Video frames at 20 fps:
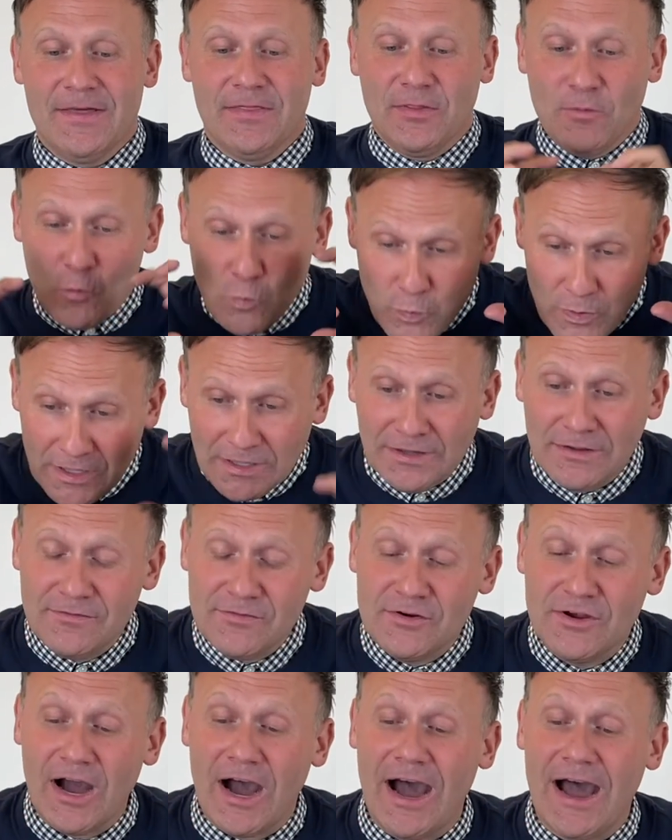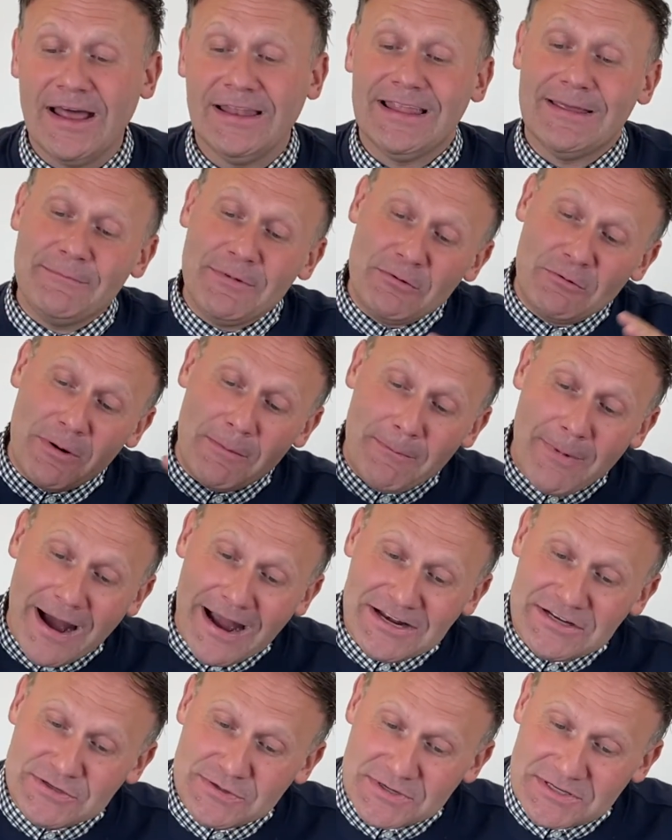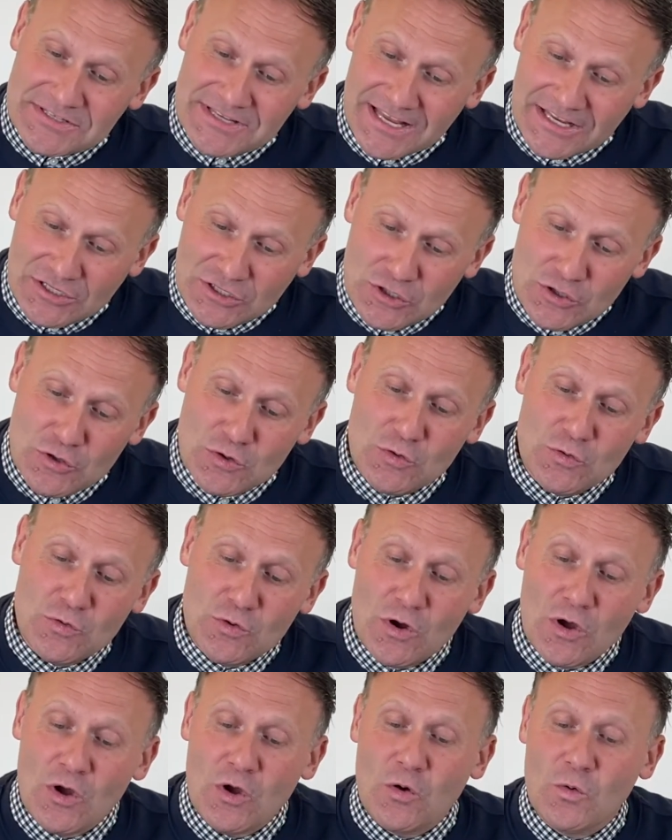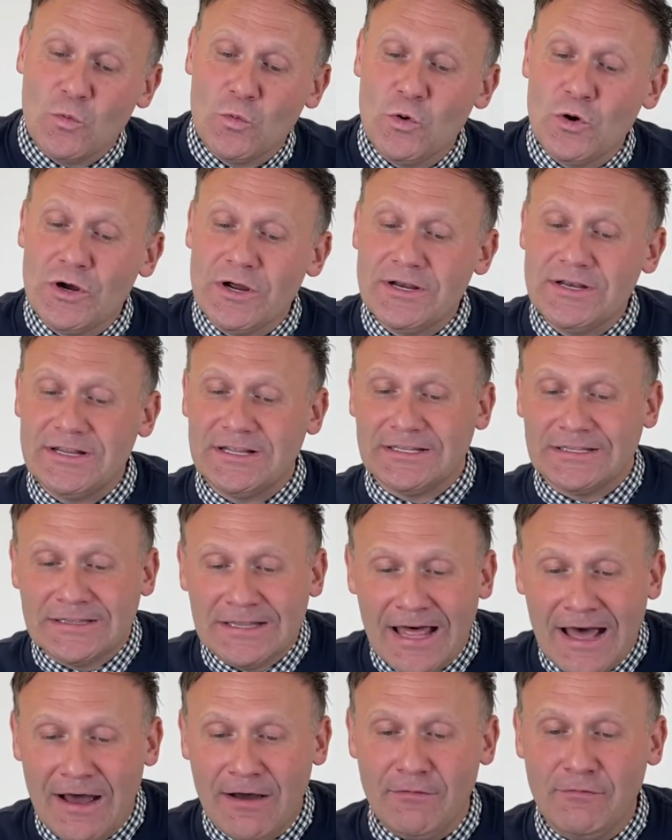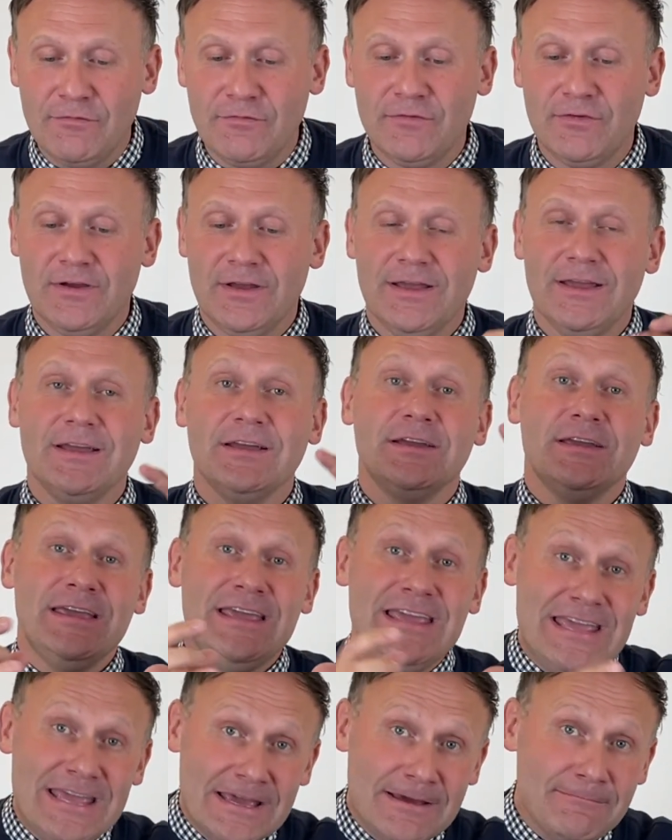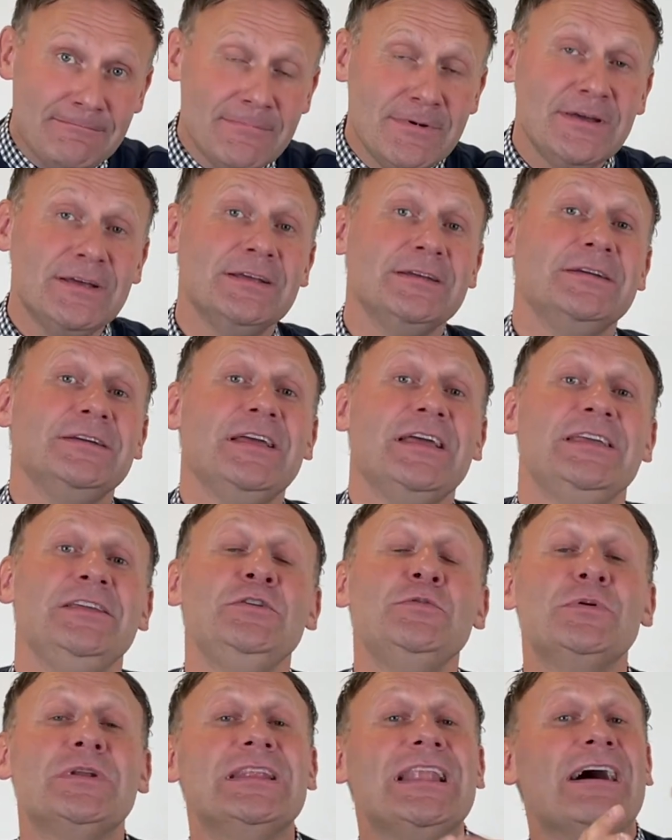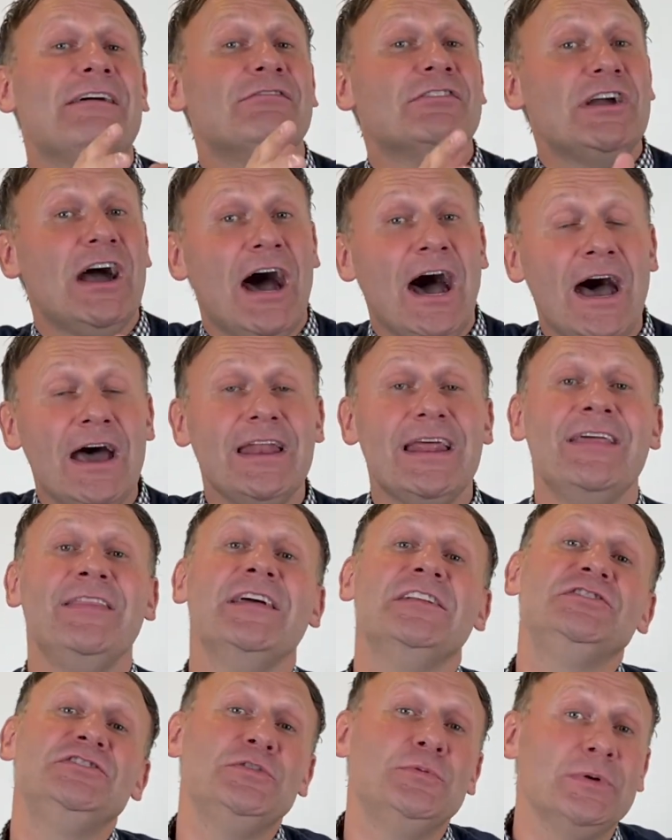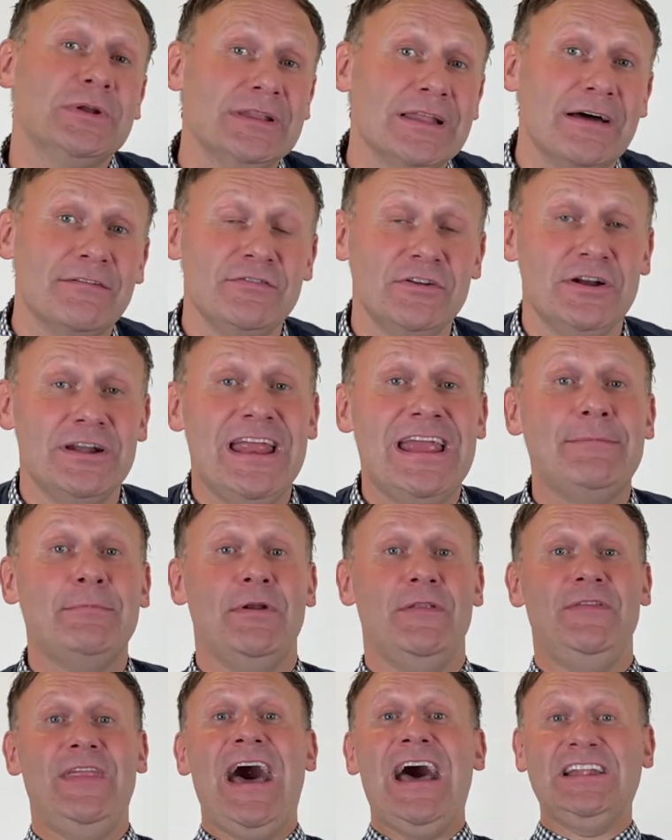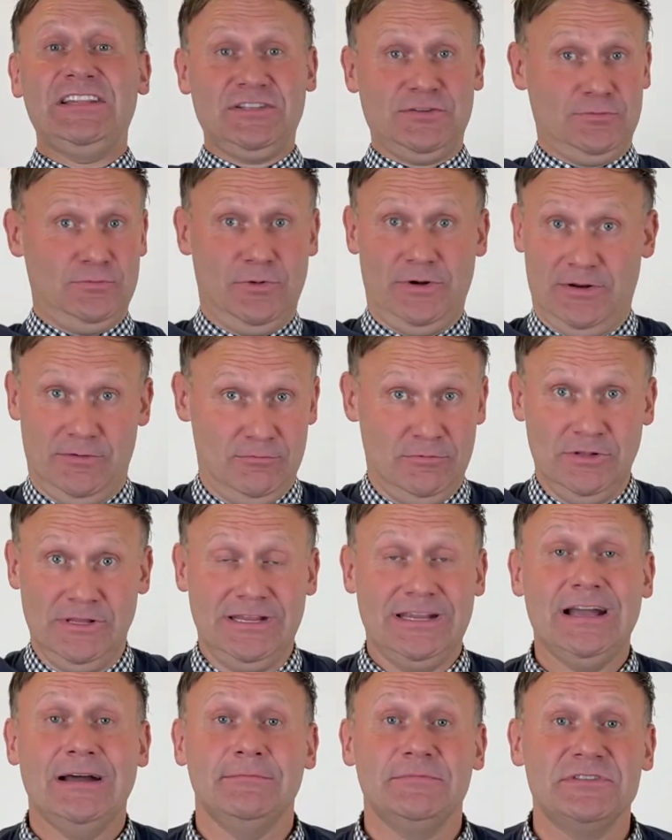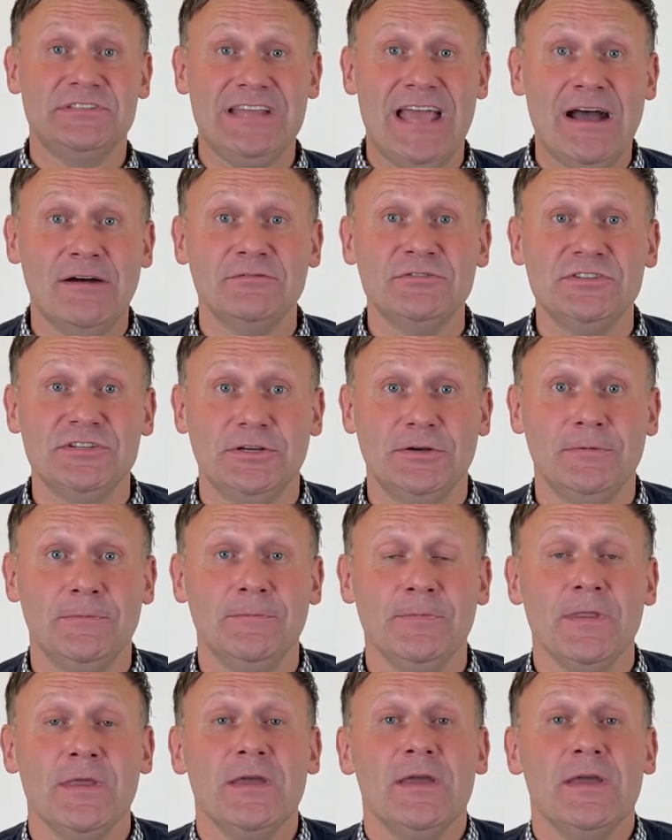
The will of God, let me remind you, is that you would love him, you would love God, and that you would love your neighbor. That's what it really comes down to.